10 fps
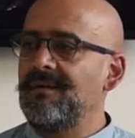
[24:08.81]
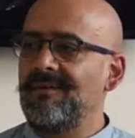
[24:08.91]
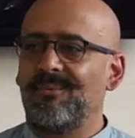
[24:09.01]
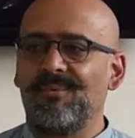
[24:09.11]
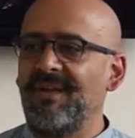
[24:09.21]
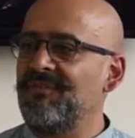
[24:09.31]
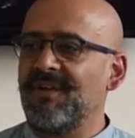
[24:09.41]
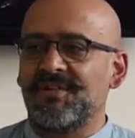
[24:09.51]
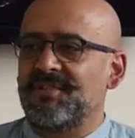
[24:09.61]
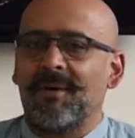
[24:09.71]
we've
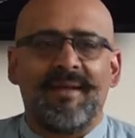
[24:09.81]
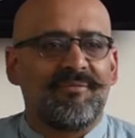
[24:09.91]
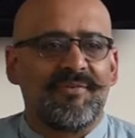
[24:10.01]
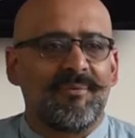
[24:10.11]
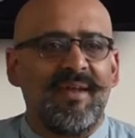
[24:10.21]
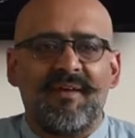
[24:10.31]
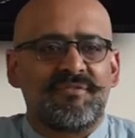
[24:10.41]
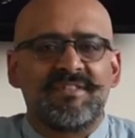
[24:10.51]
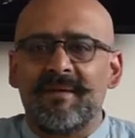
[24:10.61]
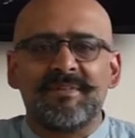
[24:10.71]
got to show it for, we
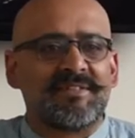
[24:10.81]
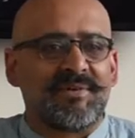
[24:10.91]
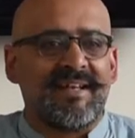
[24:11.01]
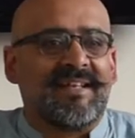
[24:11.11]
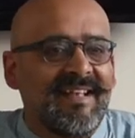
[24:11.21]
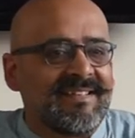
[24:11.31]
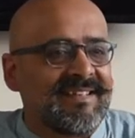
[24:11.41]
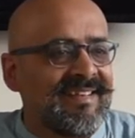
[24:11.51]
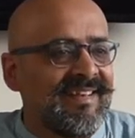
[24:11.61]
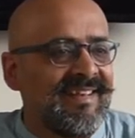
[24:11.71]
have to demonstrate it.
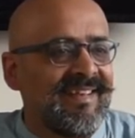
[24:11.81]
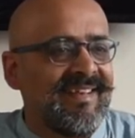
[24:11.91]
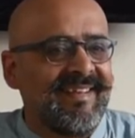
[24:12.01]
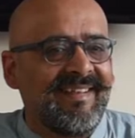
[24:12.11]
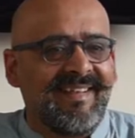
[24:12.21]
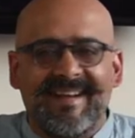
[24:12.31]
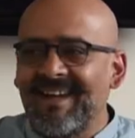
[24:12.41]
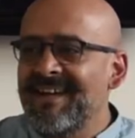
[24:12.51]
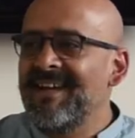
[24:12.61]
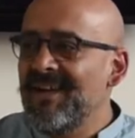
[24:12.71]

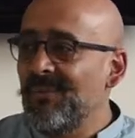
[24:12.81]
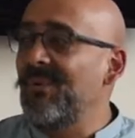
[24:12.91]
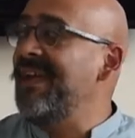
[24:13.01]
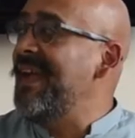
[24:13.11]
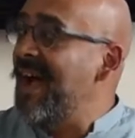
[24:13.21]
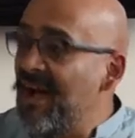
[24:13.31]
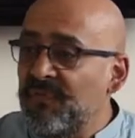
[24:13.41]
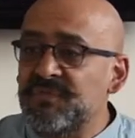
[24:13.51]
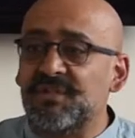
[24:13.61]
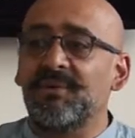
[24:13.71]
Yeah, we
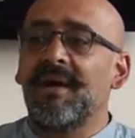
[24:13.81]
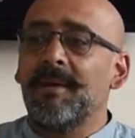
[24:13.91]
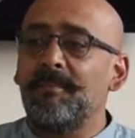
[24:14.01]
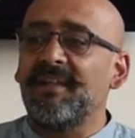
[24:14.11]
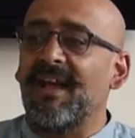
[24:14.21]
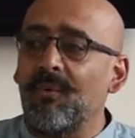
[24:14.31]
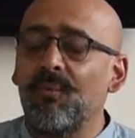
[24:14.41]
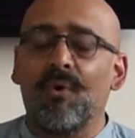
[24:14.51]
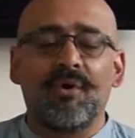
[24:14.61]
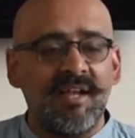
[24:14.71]
have to be that
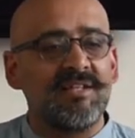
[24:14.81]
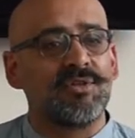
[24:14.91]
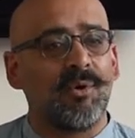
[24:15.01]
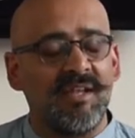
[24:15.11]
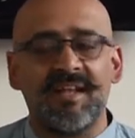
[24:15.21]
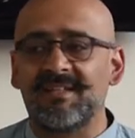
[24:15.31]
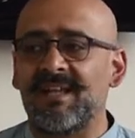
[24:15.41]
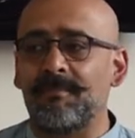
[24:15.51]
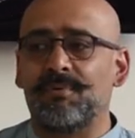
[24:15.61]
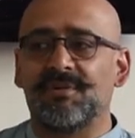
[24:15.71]
walking, talking
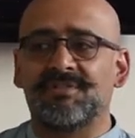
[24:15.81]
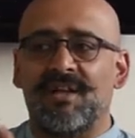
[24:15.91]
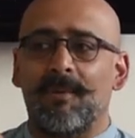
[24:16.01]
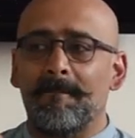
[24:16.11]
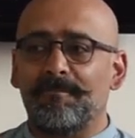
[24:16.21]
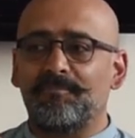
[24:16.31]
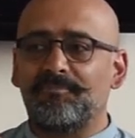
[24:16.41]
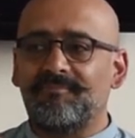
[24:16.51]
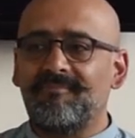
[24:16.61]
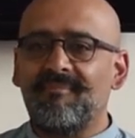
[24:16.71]
example. So
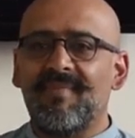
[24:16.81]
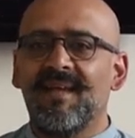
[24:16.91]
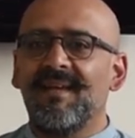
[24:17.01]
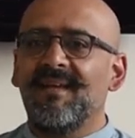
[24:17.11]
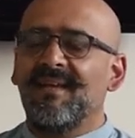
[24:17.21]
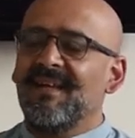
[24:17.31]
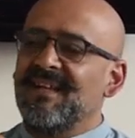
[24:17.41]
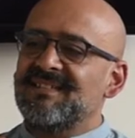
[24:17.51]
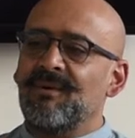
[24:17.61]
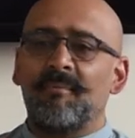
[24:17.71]

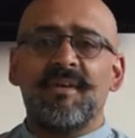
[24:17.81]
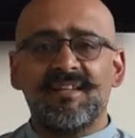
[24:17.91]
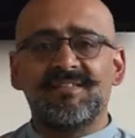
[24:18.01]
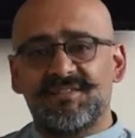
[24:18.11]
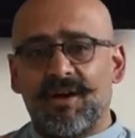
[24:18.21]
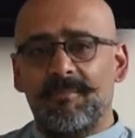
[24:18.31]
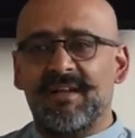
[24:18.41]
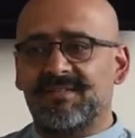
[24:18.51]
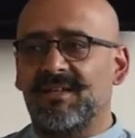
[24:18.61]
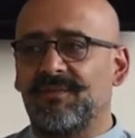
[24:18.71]
I'm going to stop
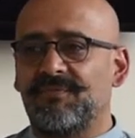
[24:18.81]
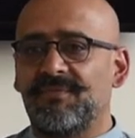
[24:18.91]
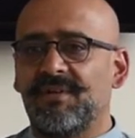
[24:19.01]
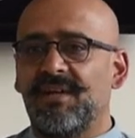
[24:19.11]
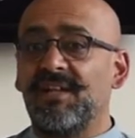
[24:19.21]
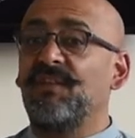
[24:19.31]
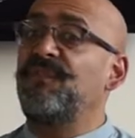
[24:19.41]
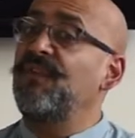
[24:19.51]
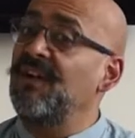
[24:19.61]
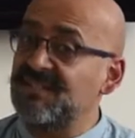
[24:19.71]
myself, and the
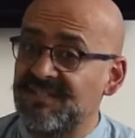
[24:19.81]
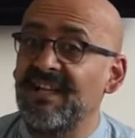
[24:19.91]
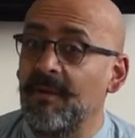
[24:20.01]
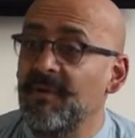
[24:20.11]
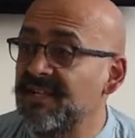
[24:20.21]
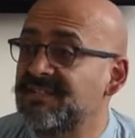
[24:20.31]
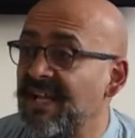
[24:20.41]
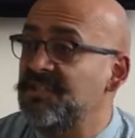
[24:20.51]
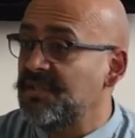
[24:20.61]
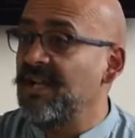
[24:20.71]
first thing I'm going to
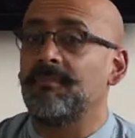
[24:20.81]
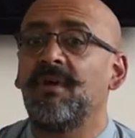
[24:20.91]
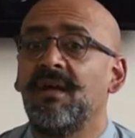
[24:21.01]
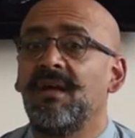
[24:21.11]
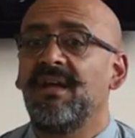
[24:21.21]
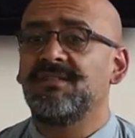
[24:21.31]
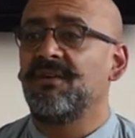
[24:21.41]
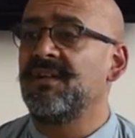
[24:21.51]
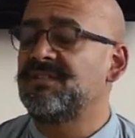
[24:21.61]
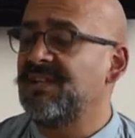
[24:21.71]
say to him is,
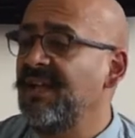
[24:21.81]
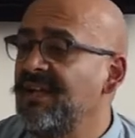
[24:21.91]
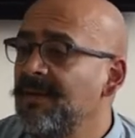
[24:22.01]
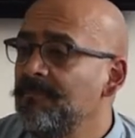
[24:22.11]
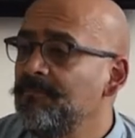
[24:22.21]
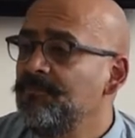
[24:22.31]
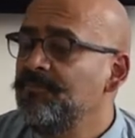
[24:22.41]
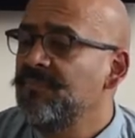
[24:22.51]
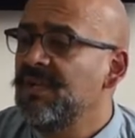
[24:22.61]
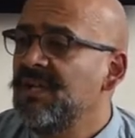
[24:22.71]
I'm going to say,
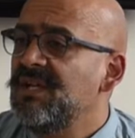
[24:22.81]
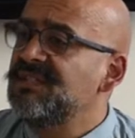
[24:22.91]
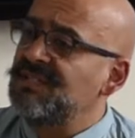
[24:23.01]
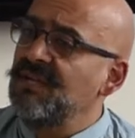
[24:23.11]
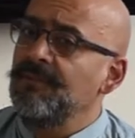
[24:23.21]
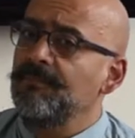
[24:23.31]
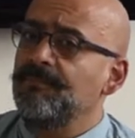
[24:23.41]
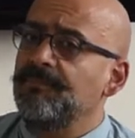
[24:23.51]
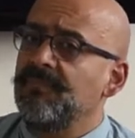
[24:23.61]
son,